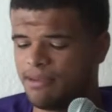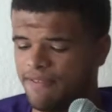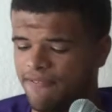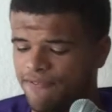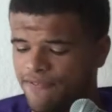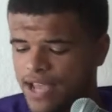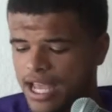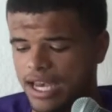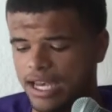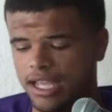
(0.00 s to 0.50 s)
I'm
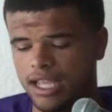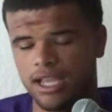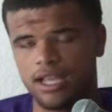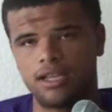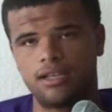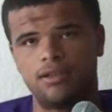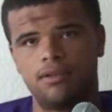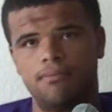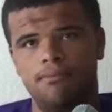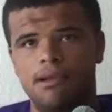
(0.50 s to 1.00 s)

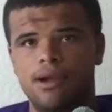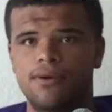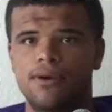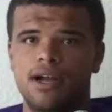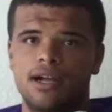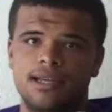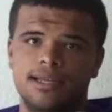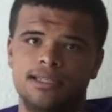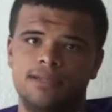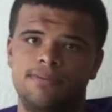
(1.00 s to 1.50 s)
defending my
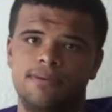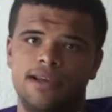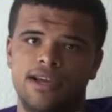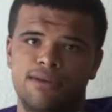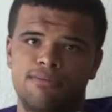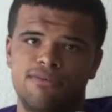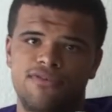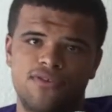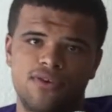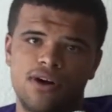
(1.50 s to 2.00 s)
Rockies
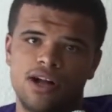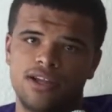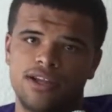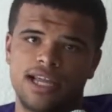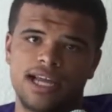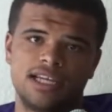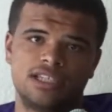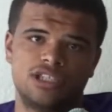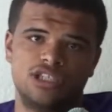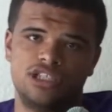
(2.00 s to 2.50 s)
pick before all you
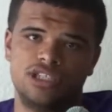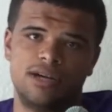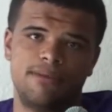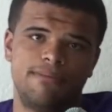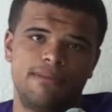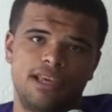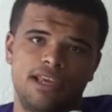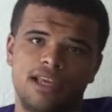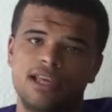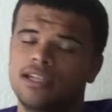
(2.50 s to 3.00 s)
guys jump
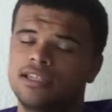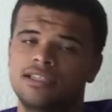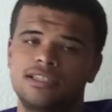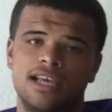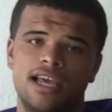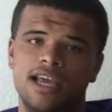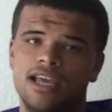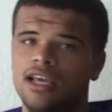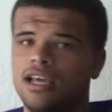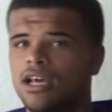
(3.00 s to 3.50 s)
me and
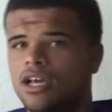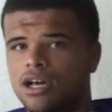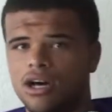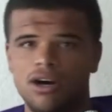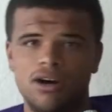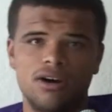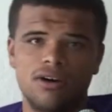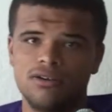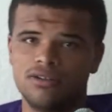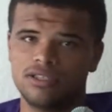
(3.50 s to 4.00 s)
say,
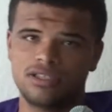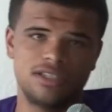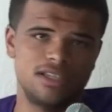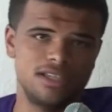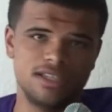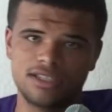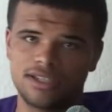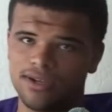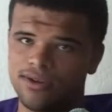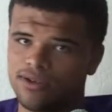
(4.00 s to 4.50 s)
"Oh,
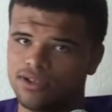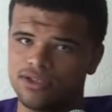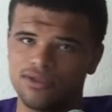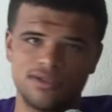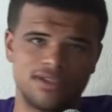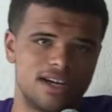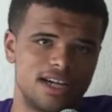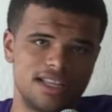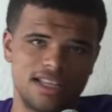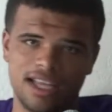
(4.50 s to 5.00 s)
see, told
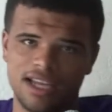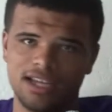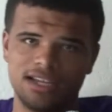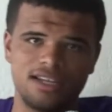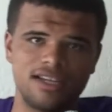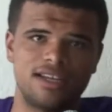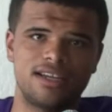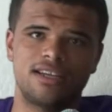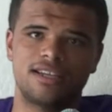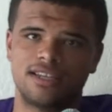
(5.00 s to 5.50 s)
you they're not that
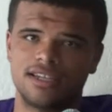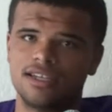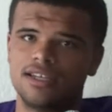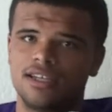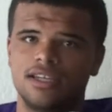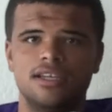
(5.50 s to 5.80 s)
good."